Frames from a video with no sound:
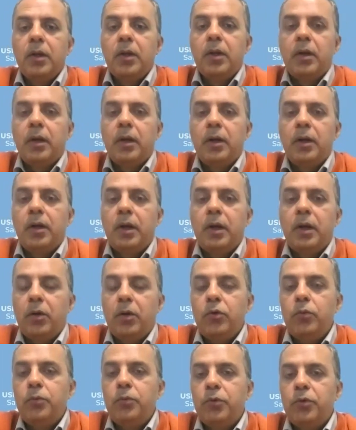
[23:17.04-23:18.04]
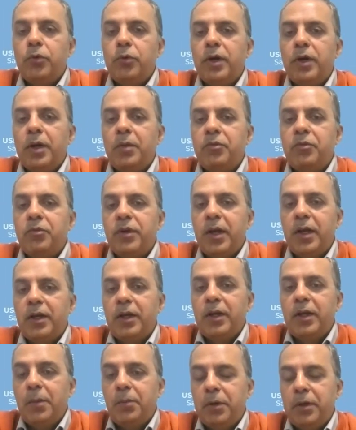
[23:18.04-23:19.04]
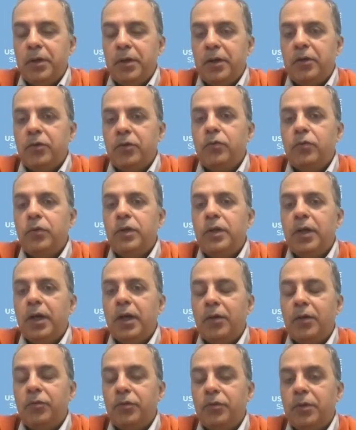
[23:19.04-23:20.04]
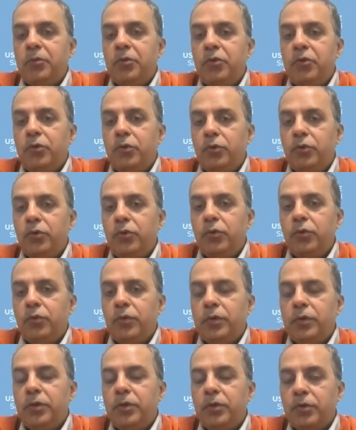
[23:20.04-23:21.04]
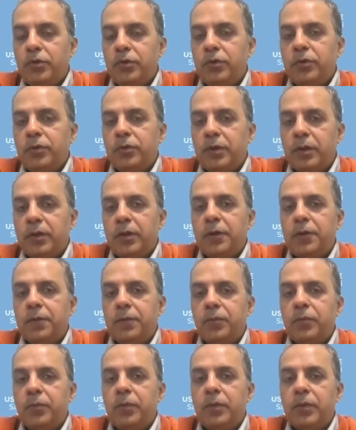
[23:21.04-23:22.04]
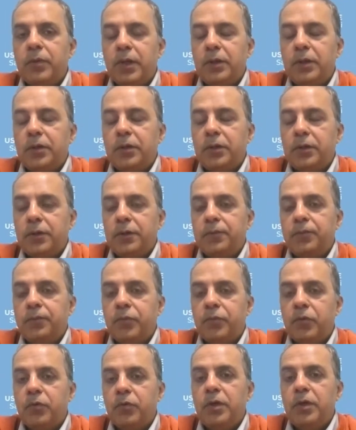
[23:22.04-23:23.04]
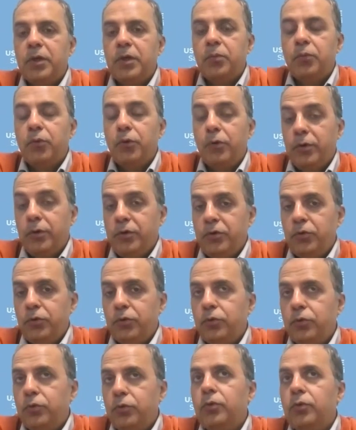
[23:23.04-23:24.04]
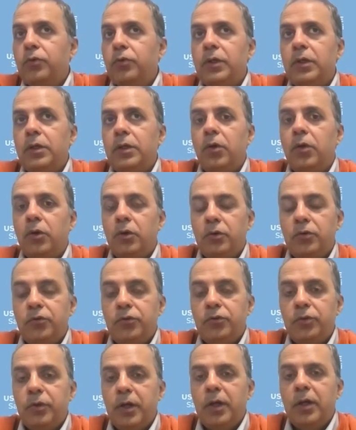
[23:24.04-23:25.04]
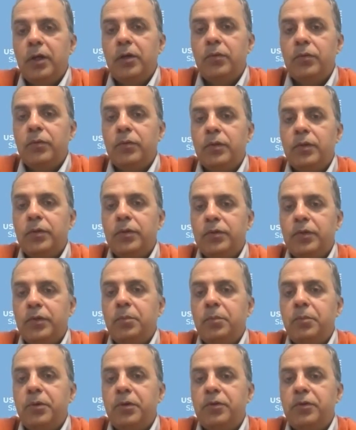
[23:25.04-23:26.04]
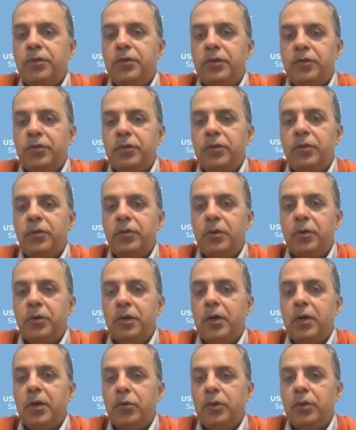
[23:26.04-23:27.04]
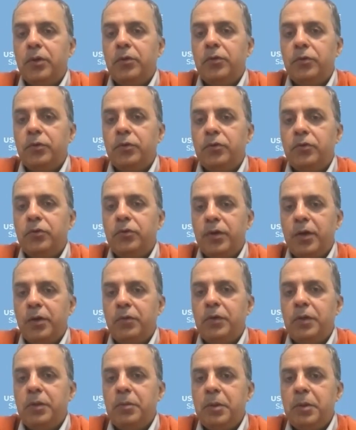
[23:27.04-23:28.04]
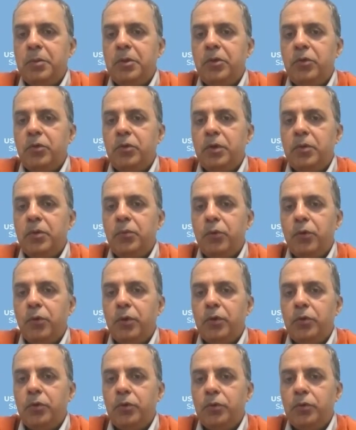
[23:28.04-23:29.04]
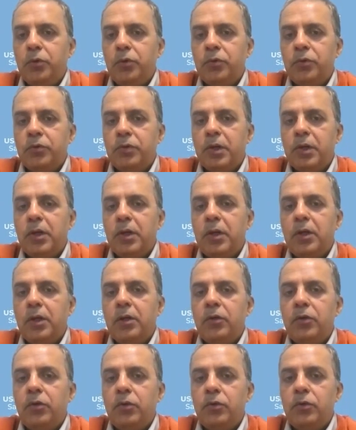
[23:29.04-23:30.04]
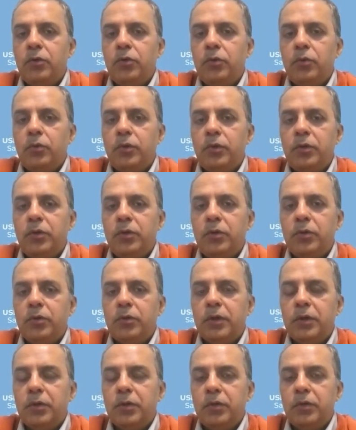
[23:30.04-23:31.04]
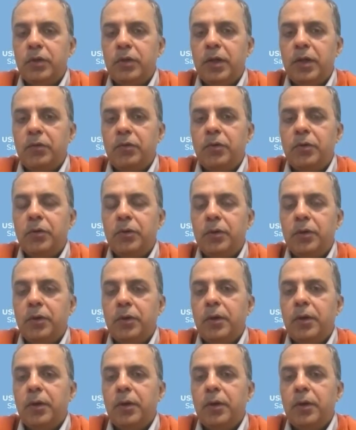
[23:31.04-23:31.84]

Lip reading: How do programs rank applicants? We have some YouTube videos that we can point you to. We'll also have a separate session on ROL. So Shravani, maybe you can point to those YouTube videos that we have on